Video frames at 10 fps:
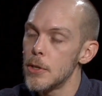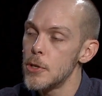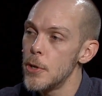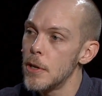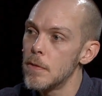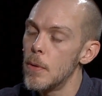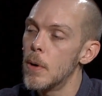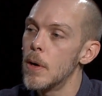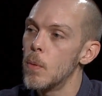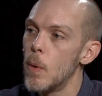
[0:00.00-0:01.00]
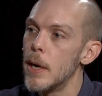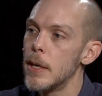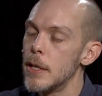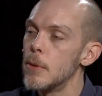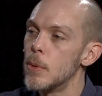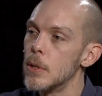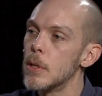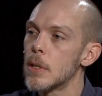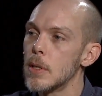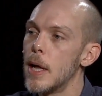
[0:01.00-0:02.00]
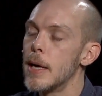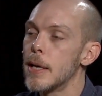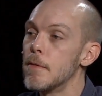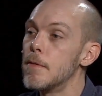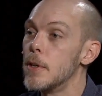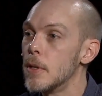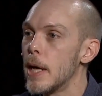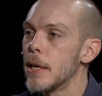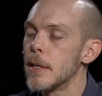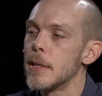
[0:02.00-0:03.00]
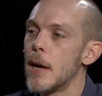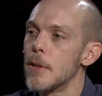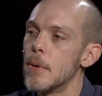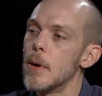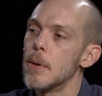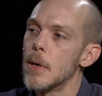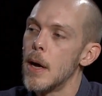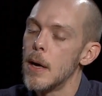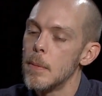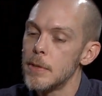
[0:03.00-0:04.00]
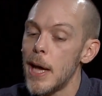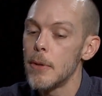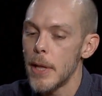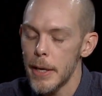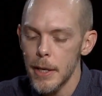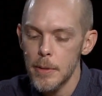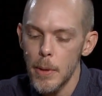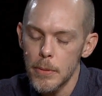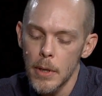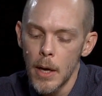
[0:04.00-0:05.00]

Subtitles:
shooting for, and what it will look like and feel like down the road, sound like, I suppose.